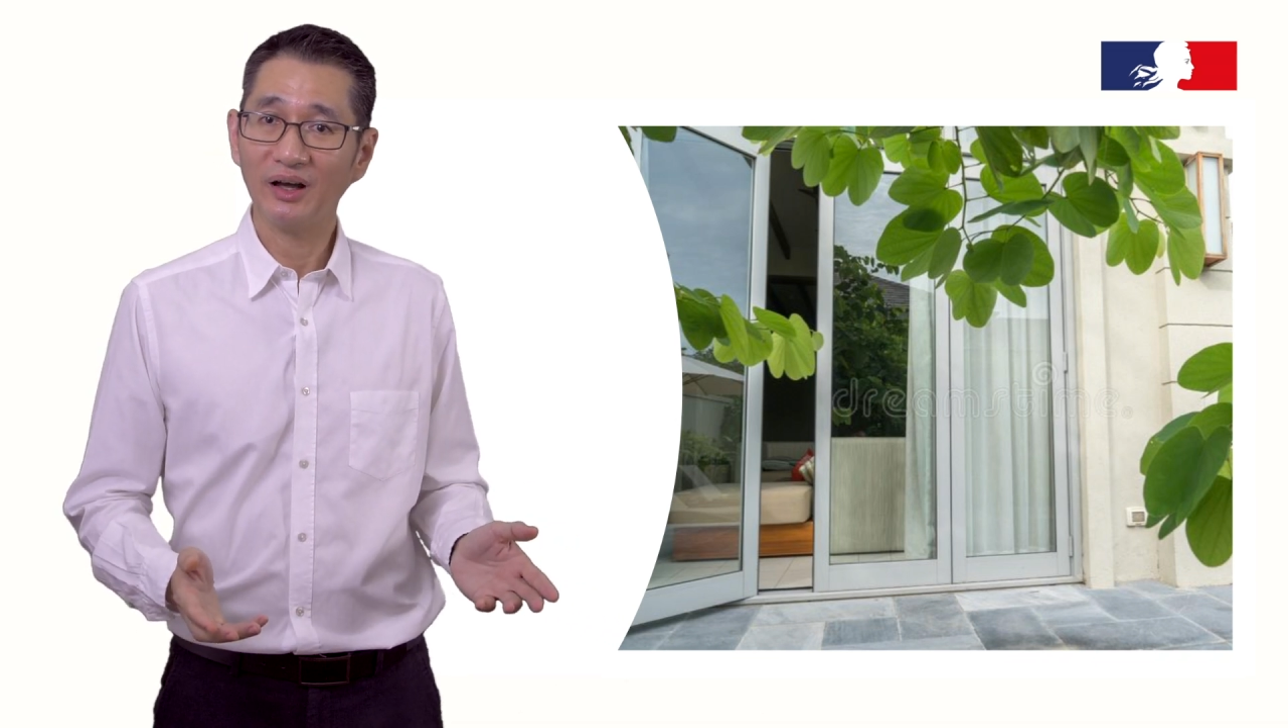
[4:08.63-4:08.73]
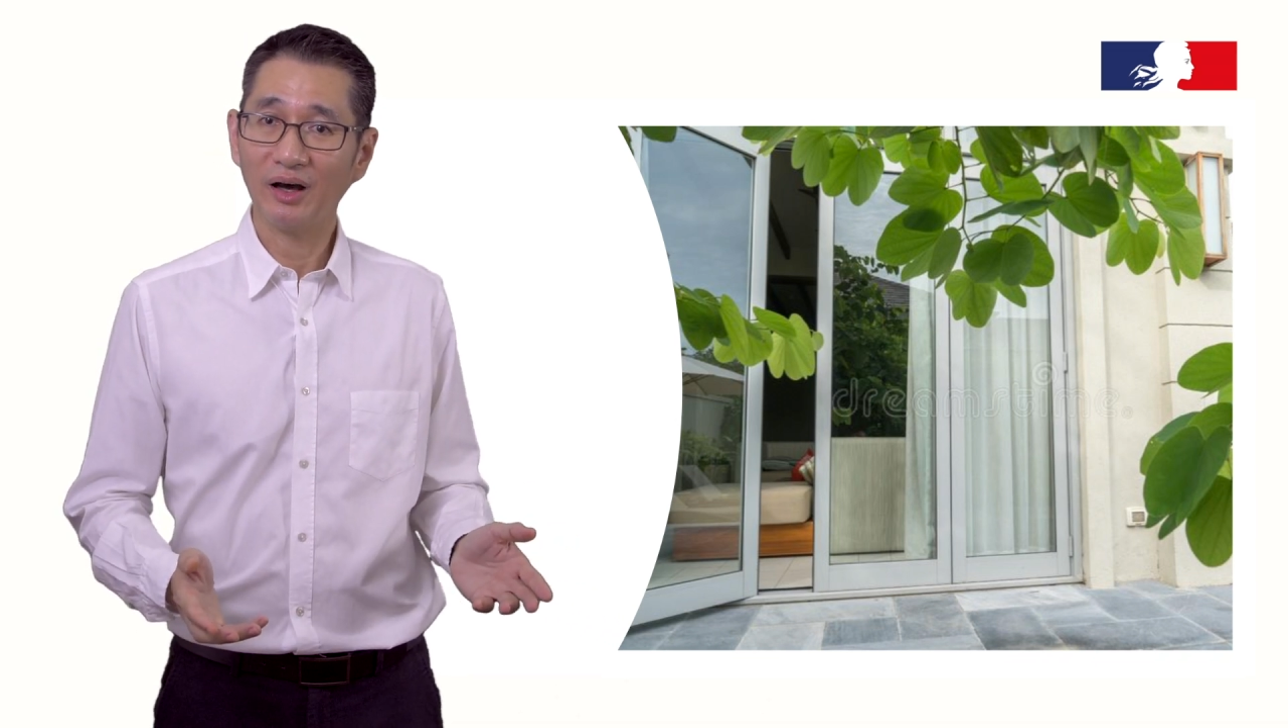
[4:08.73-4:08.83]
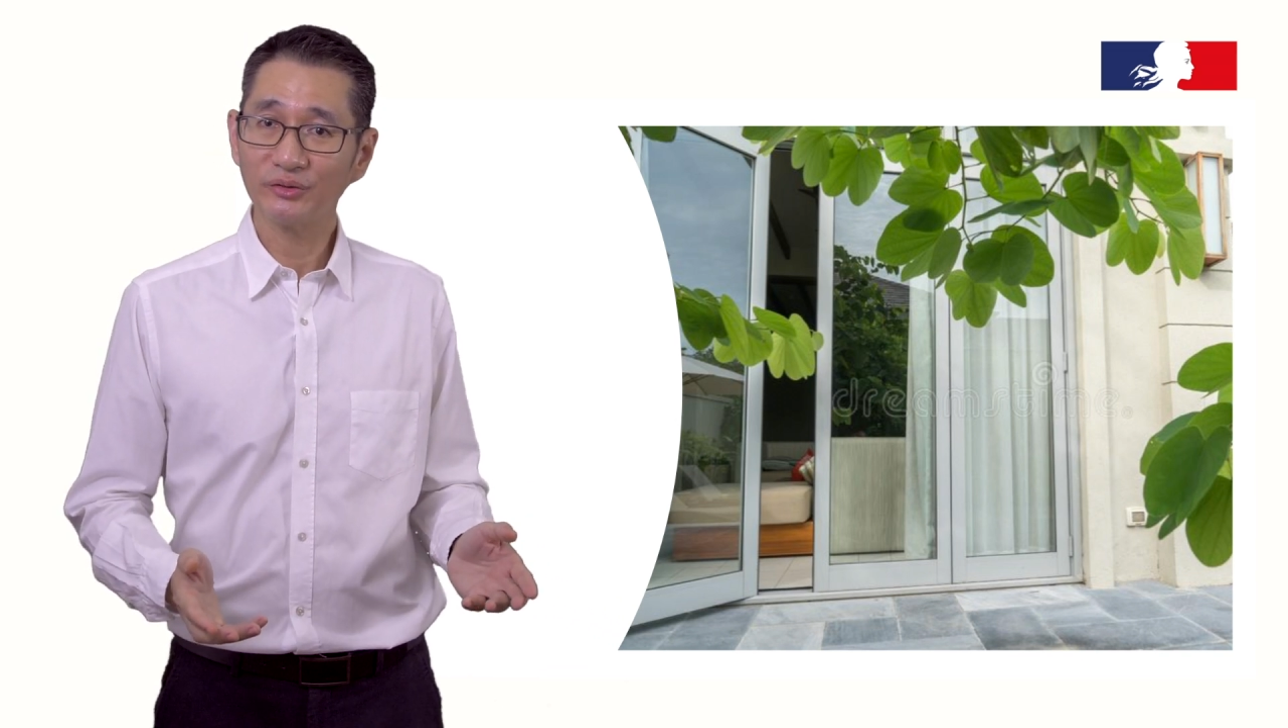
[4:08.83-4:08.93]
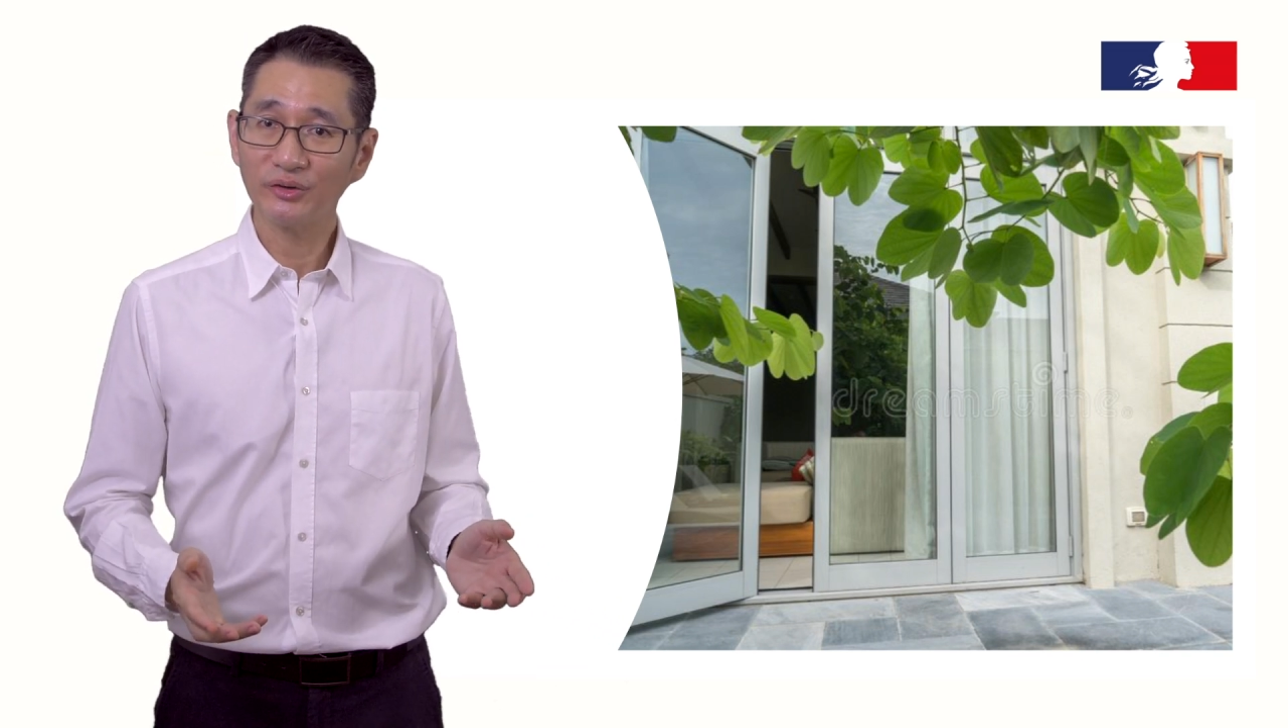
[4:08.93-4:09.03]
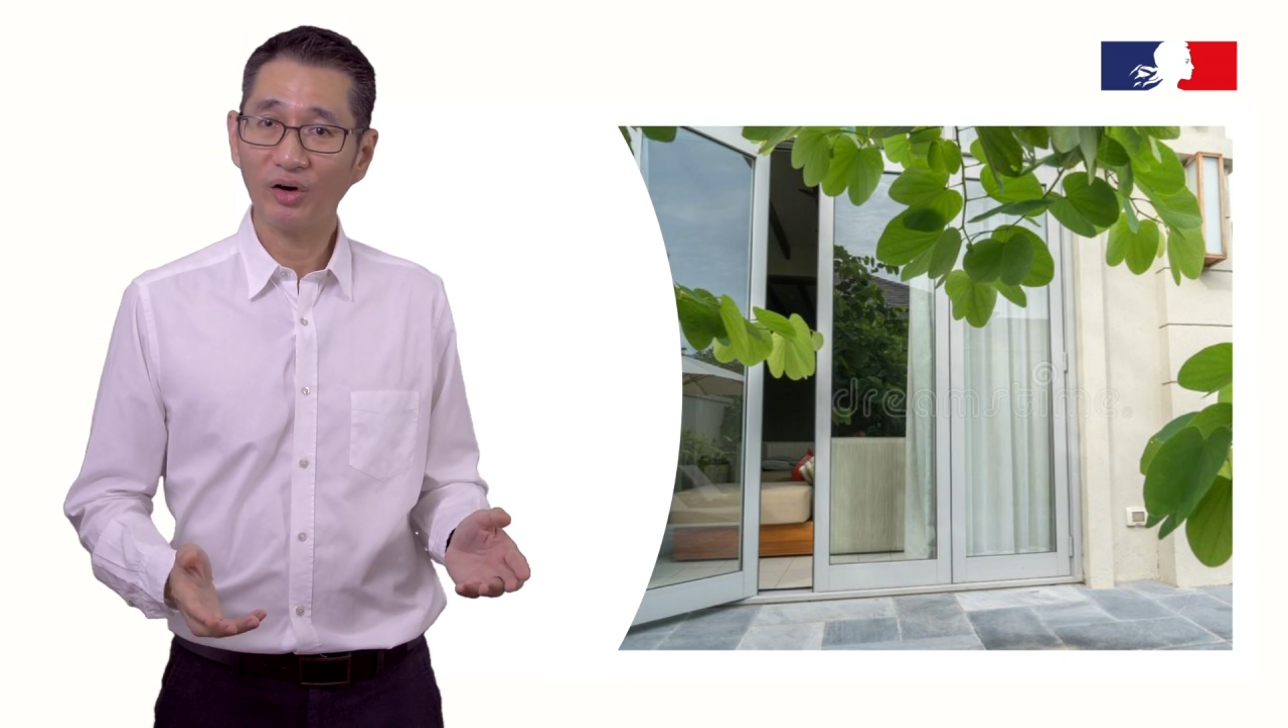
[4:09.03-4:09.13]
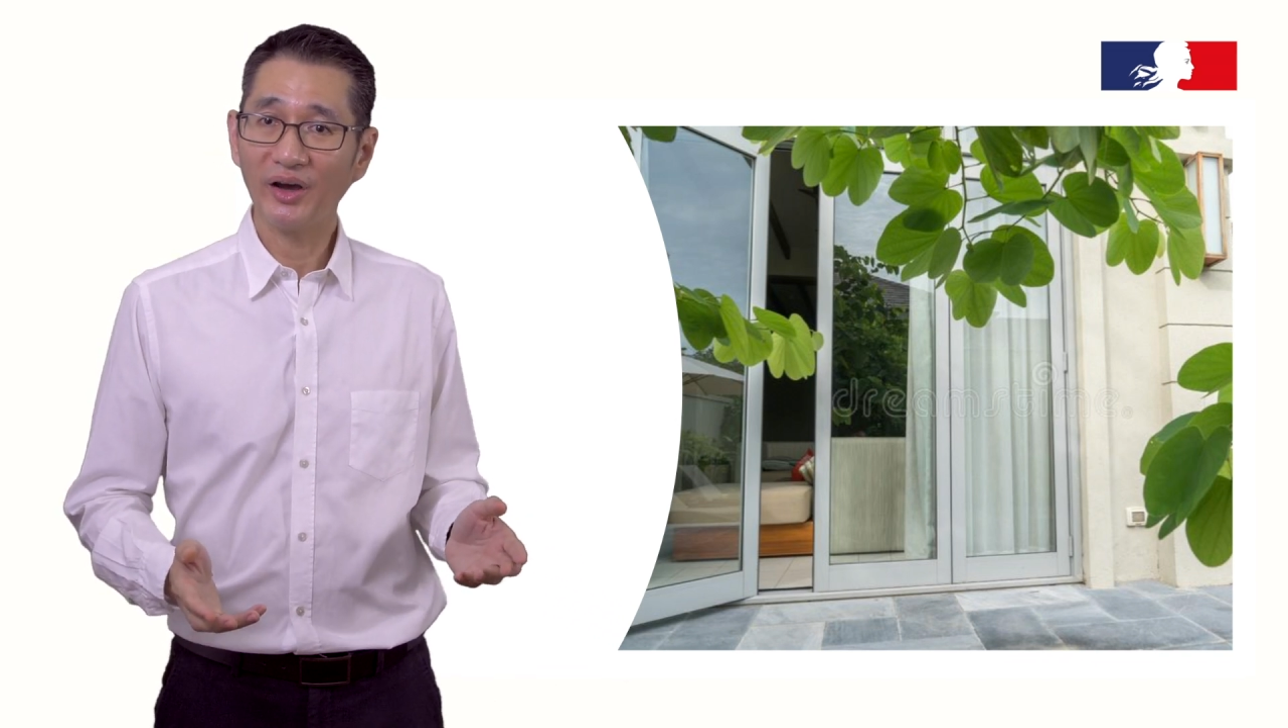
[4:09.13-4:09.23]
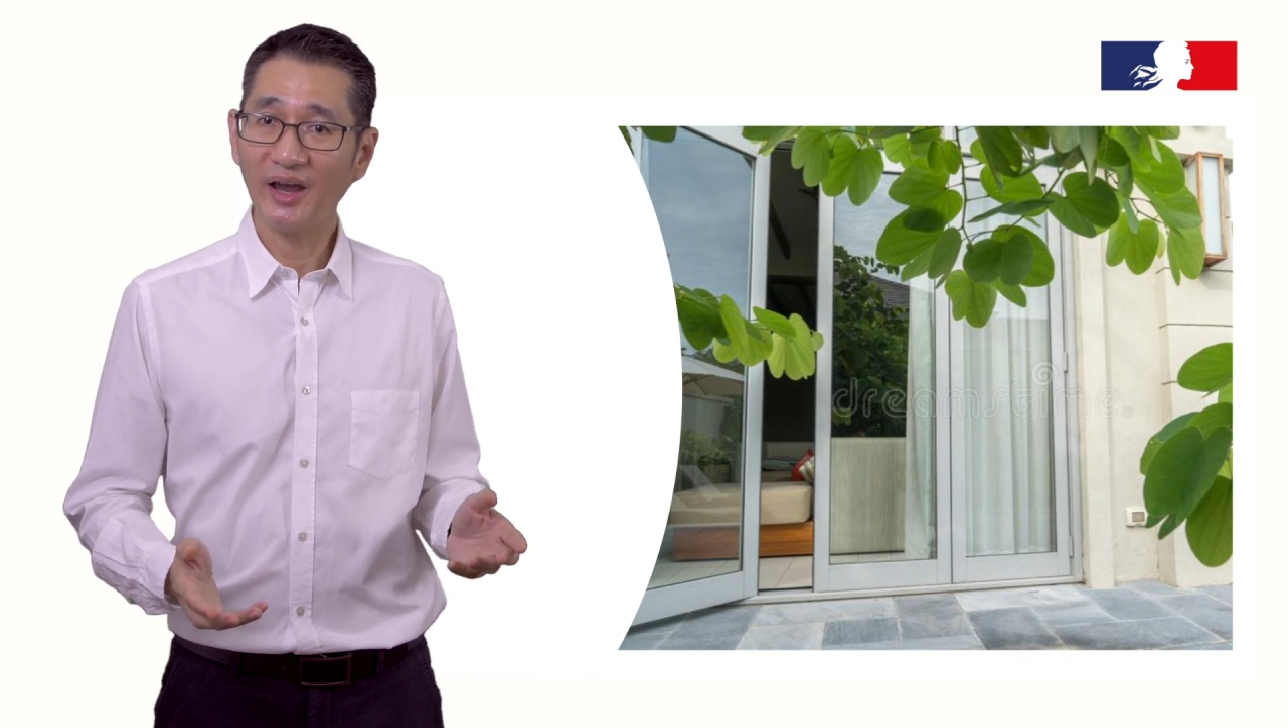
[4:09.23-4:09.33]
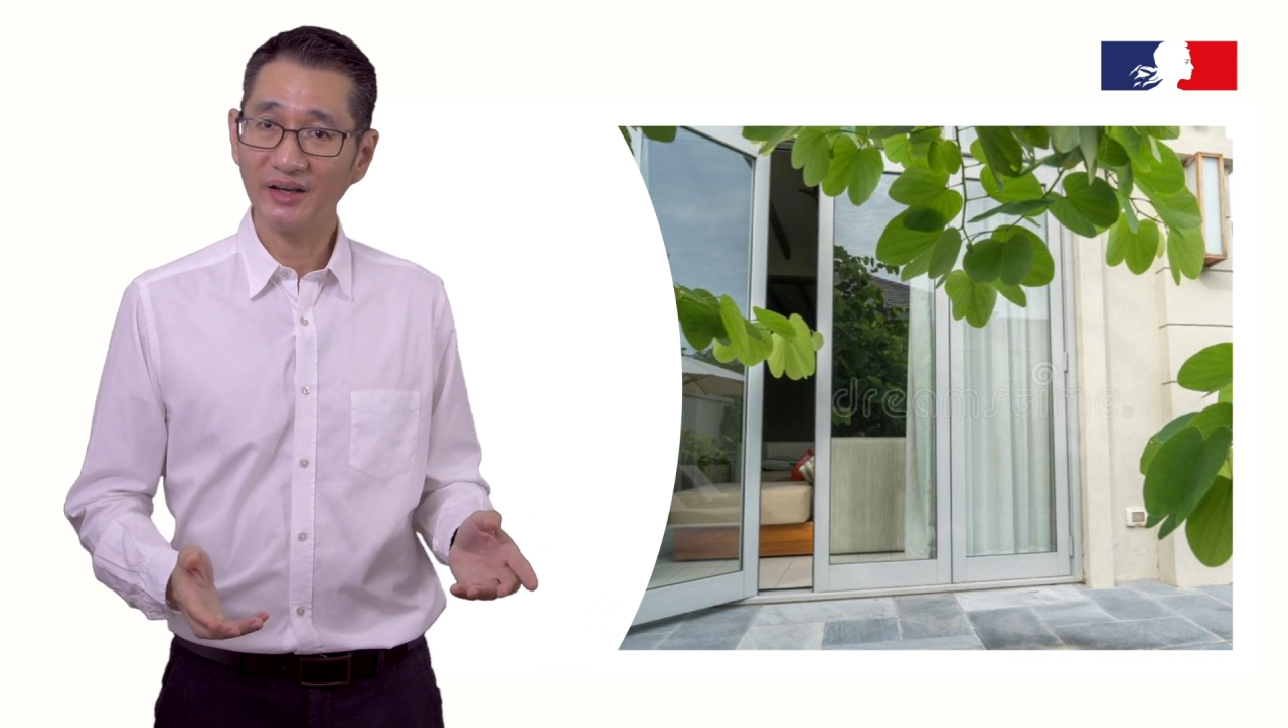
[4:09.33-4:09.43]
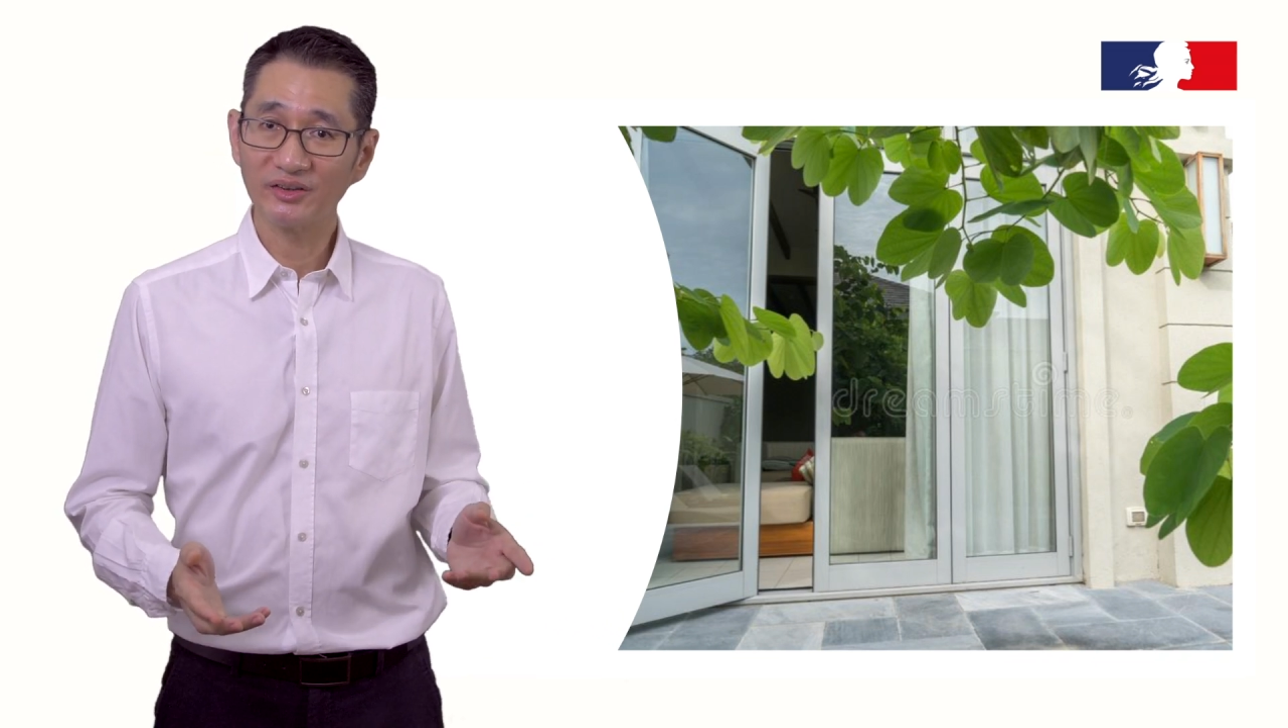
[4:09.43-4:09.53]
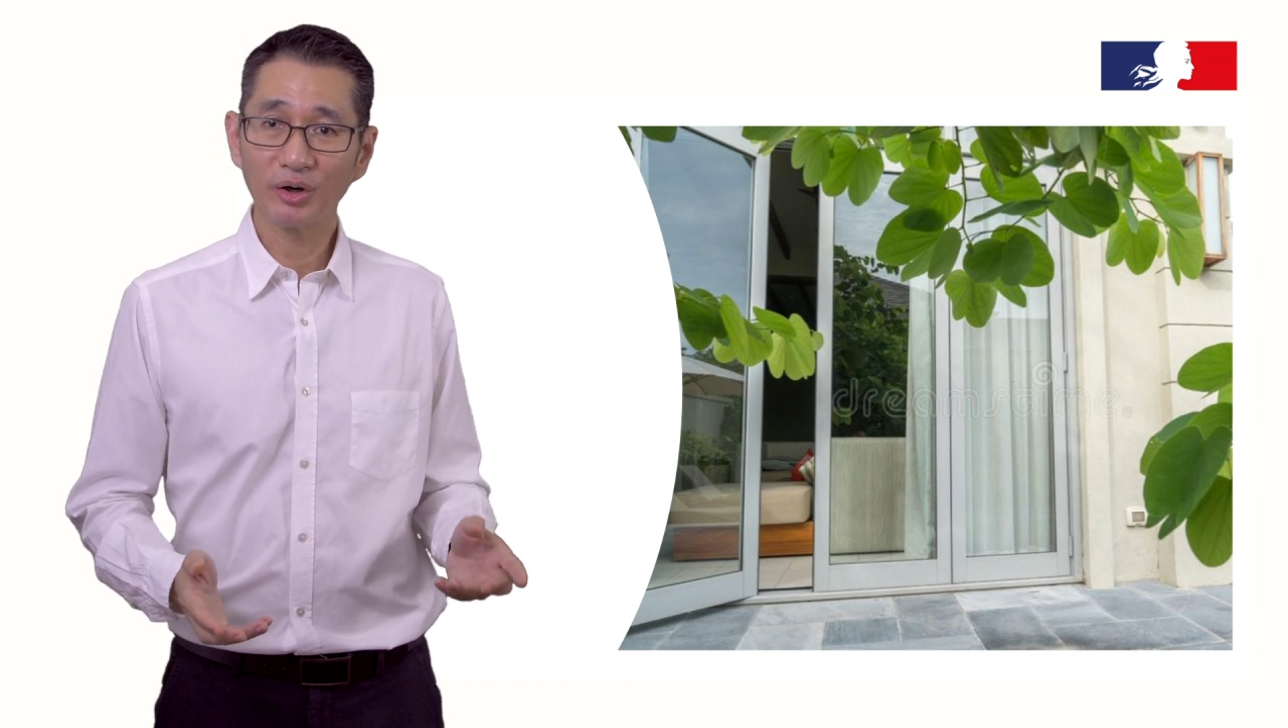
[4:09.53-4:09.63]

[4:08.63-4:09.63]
Outdoor air in